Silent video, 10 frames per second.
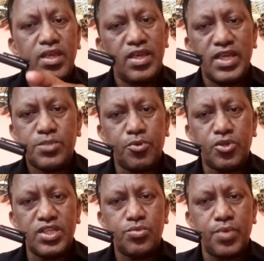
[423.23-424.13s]
he has
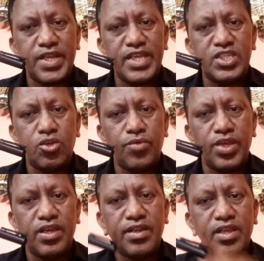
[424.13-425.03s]
put this 1 kg over
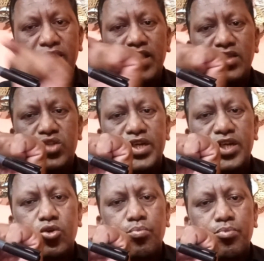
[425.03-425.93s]
here. He
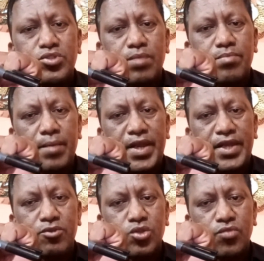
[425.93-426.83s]
started to put some
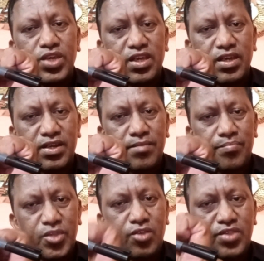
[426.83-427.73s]
tomatoes over here
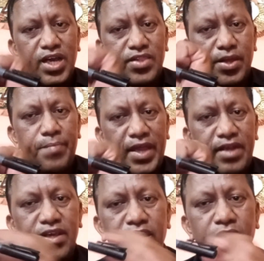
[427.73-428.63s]
on the other pan.